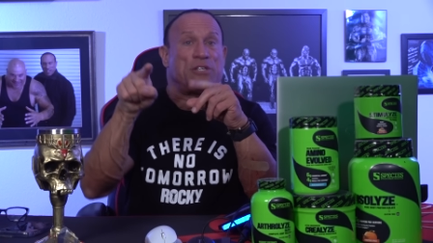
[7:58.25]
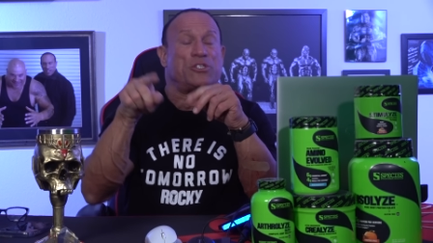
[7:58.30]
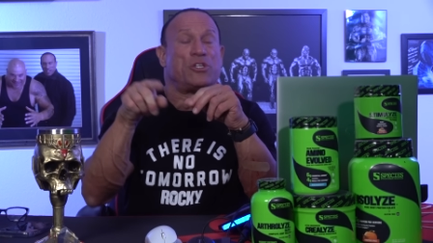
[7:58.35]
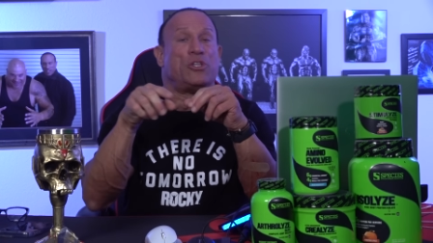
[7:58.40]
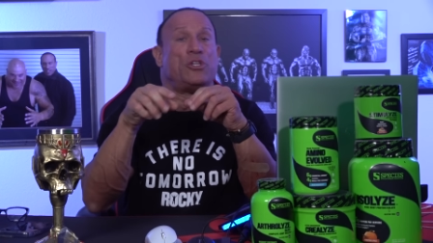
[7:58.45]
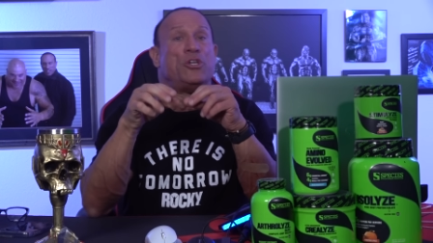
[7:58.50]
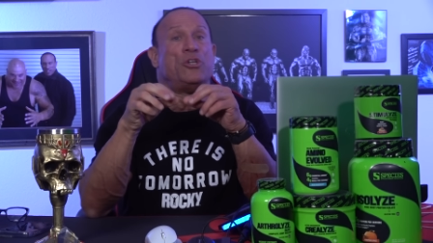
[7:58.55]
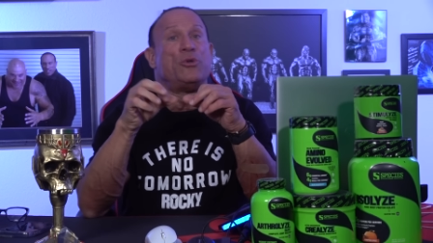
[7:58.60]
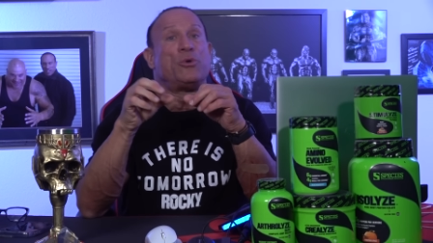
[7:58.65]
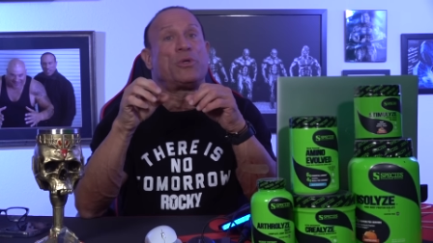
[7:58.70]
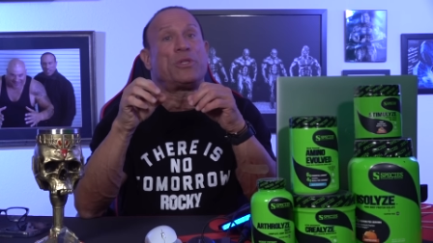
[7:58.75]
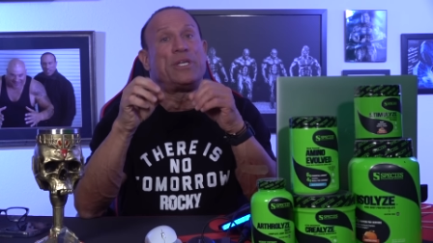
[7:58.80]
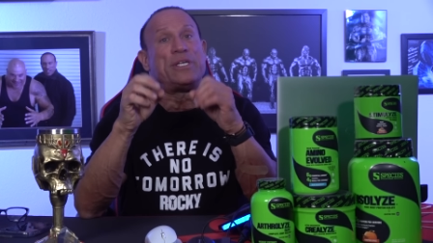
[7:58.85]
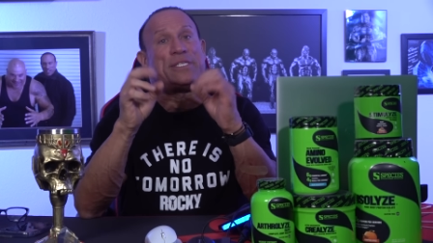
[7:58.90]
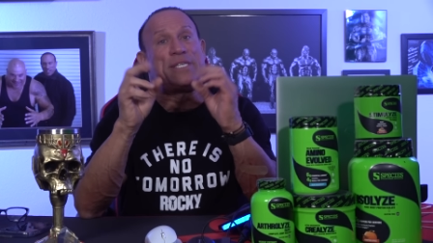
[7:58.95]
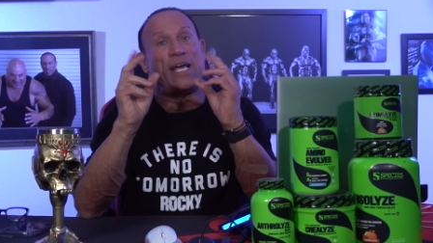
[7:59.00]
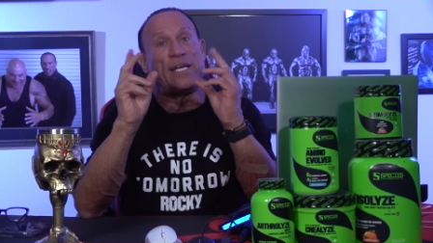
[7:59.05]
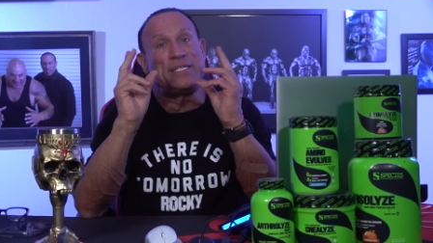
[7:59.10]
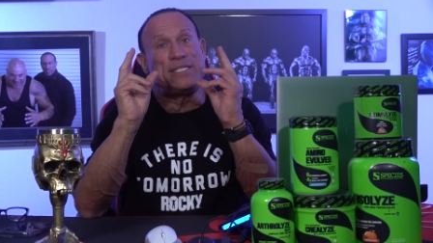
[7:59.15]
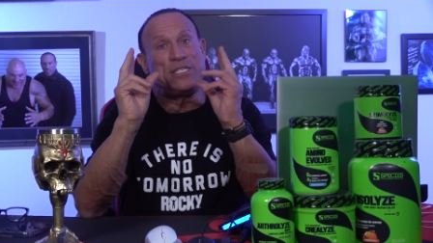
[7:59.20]
So the
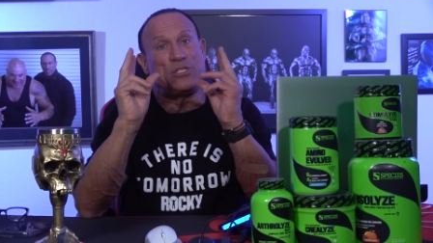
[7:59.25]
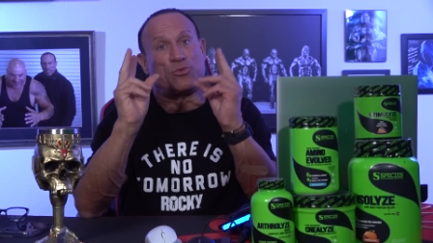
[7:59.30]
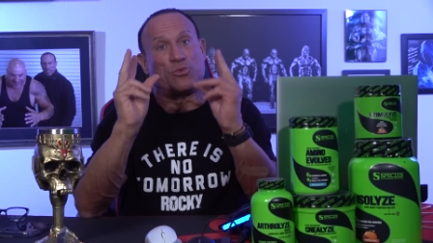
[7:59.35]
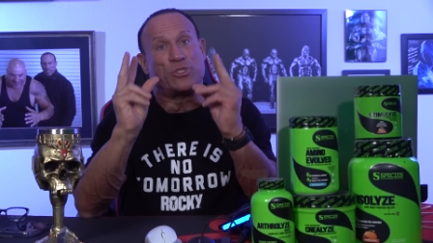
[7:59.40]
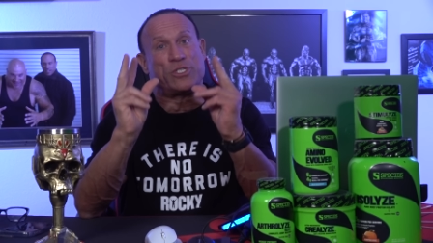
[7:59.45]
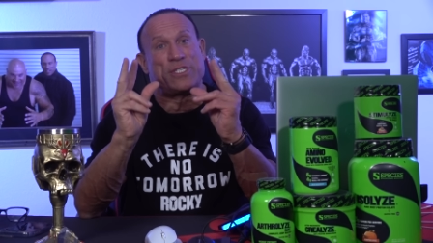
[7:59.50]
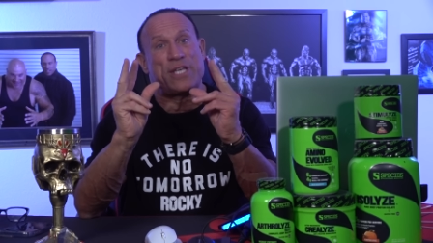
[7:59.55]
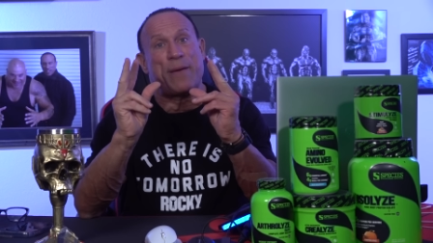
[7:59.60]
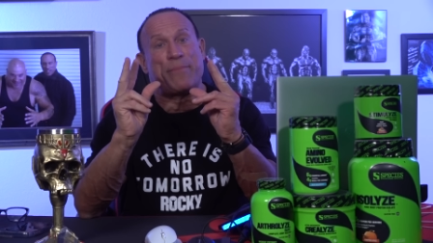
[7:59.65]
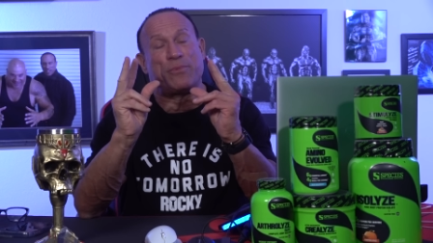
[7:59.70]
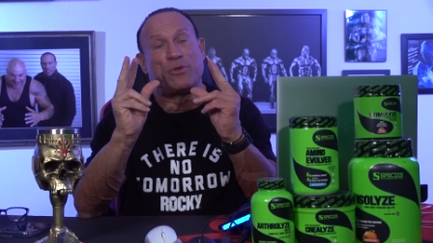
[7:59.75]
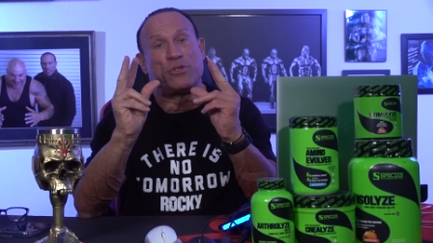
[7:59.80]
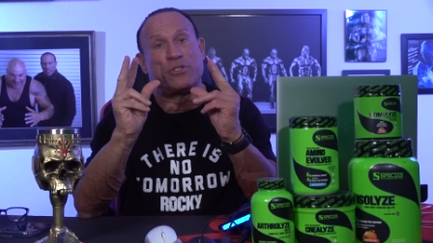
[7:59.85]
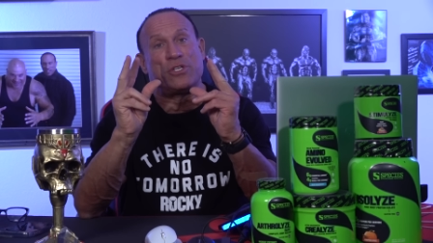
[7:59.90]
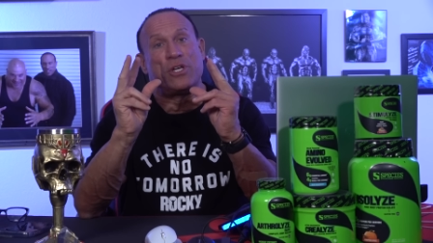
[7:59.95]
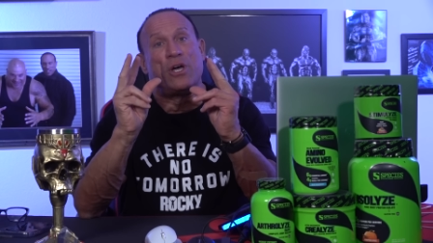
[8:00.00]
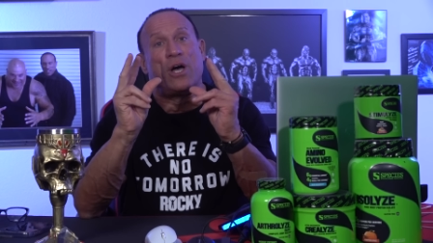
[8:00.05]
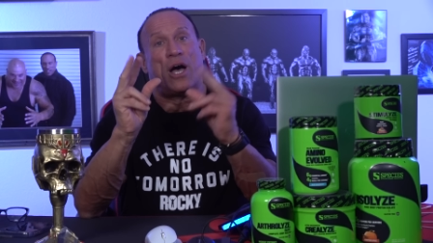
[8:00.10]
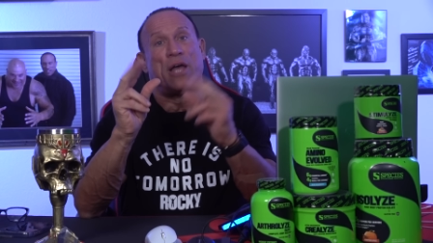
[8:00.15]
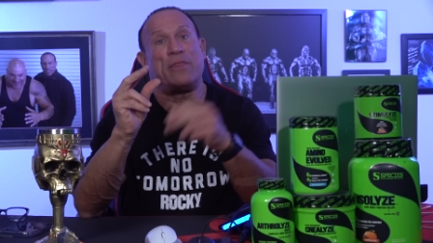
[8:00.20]
nucleus has these
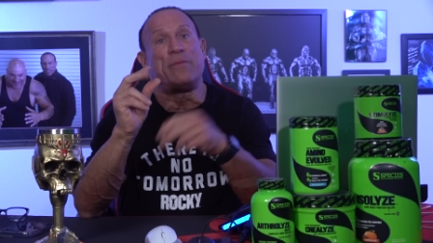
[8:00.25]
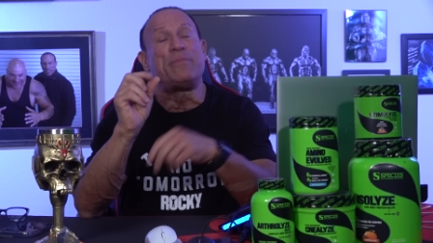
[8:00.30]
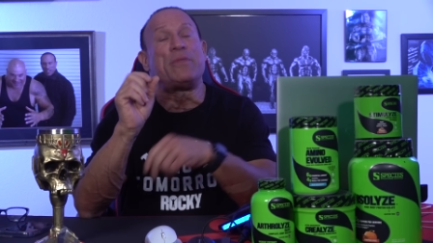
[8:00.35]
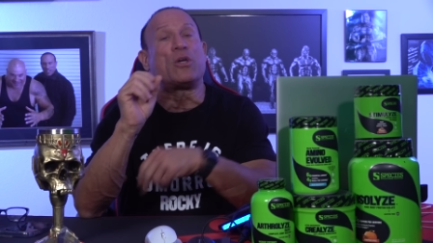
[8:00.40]
receptors on them.